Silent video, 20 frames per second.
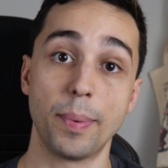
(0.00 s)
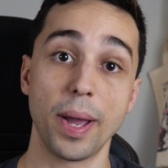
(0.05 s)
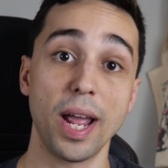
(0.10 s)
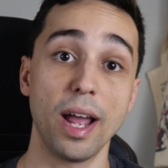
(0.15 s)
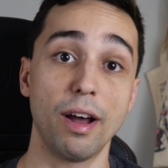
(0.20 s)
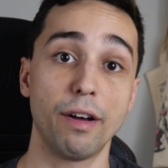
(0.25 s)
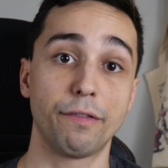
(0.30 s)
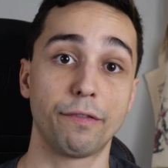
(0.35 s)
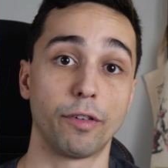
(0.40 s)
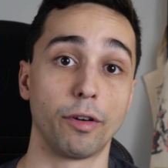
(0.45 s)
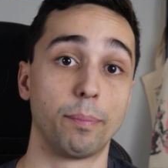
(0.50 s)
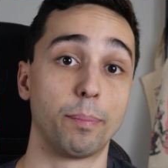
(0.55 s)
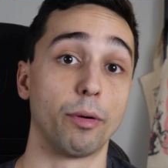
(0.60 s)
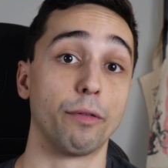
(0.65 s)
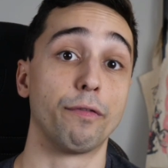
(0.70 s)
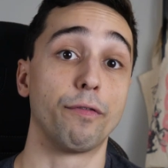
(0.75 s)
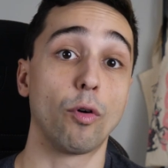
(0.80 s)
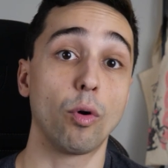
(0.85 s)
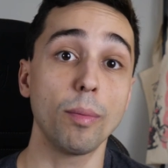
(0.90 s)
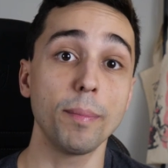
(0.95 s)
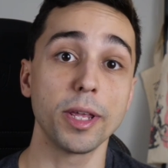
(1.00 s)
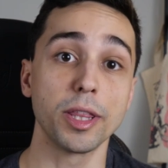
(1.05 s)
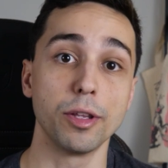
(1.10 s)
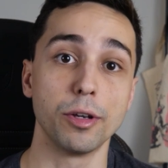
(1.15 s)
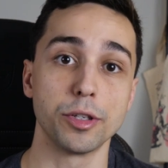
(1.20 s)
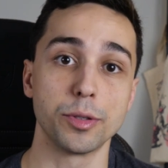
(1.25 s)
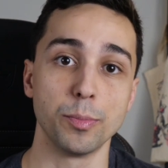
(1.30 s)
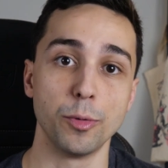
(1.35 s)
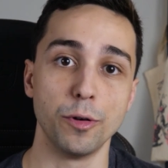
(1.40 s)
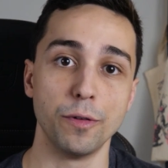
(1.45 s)
payoff for performing
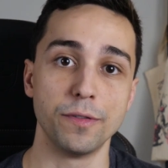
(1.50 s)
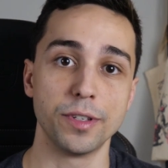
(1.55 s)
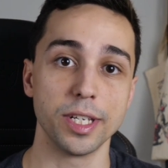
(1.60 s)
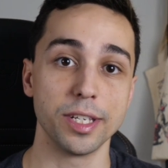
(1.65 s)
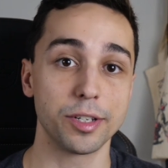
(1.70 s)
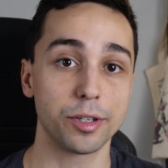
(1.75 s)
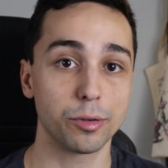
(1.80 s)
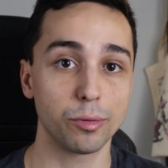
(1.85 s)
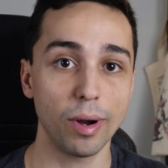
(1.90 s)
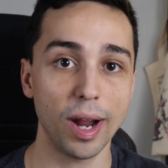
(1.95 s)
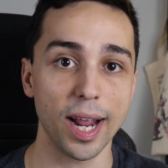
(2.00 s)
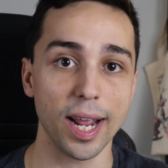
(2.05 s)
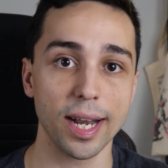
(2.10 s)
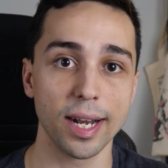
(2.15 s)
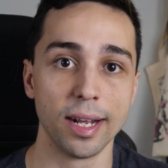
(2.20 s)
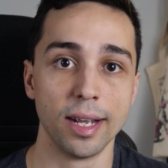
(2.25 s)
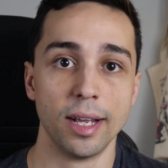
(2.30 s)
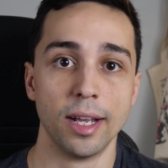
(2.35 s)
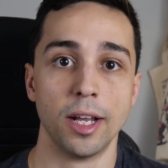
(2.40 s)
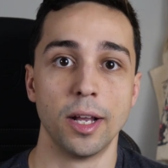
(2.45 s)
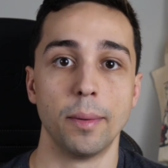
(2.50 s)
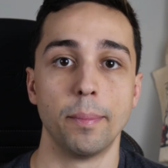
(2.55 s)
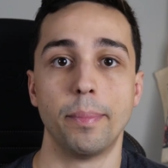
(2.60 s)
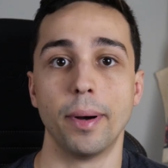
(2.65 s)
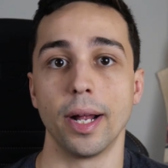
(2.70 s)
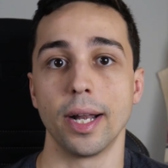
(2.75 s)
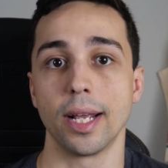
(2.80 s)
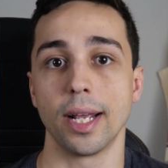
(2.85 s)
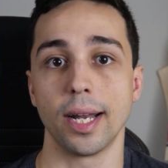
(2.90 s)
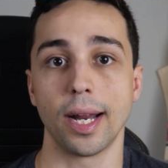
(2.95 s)
those moves is great,
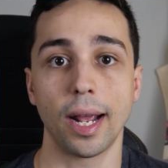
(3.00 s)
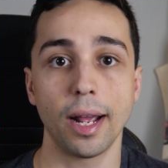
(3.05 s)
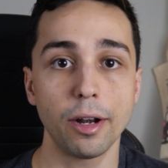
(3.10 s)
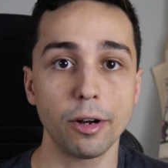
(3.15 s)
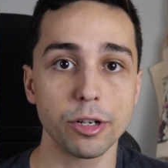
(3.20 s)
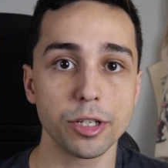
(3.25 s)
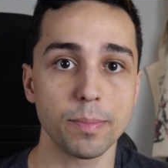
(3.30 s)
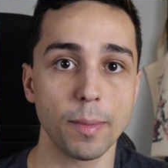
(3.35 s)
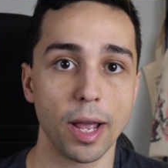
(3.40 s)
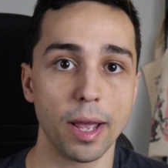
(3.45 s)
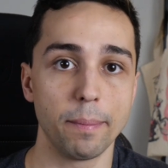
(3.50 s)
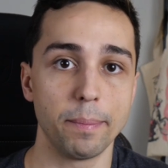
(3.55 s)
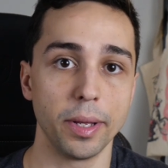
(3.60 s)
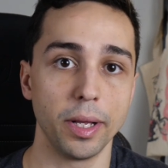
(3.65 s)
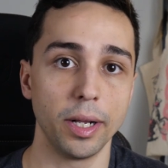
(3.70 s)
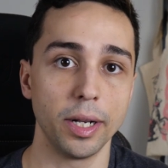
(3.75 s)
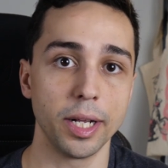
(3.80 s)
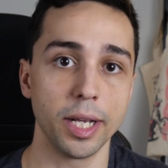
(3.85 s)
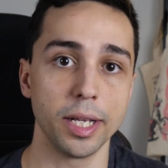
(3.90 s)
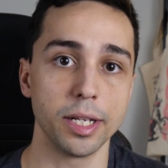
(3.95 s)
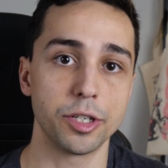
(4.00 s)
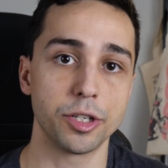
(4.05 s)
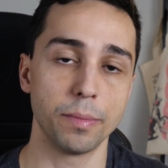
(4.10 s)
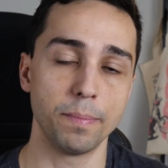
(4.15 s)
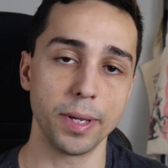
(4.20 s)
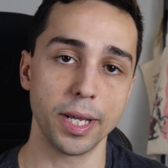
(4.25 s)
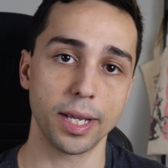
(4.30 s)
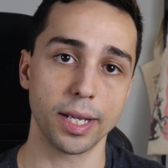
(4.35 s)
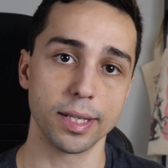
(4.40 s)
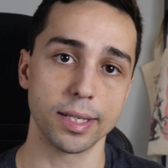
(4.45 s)
but it hinders my ability to
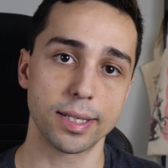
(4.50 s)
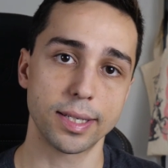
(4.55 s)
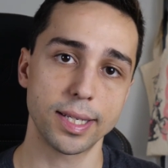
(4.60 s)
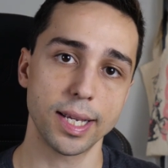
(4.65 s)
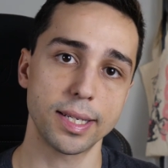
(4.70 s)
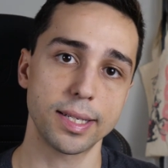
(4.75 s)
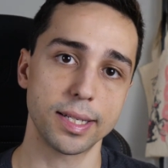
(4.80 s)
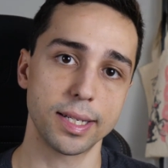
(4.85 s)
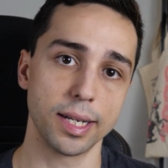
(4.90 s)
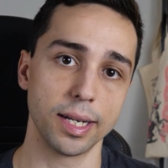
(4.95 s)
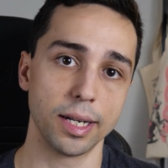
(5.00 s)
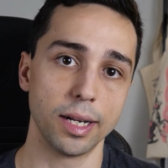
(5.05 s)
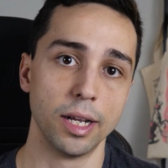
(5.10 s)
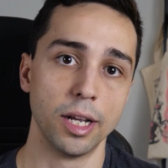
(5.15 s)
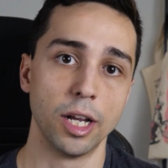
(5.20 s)
be consistent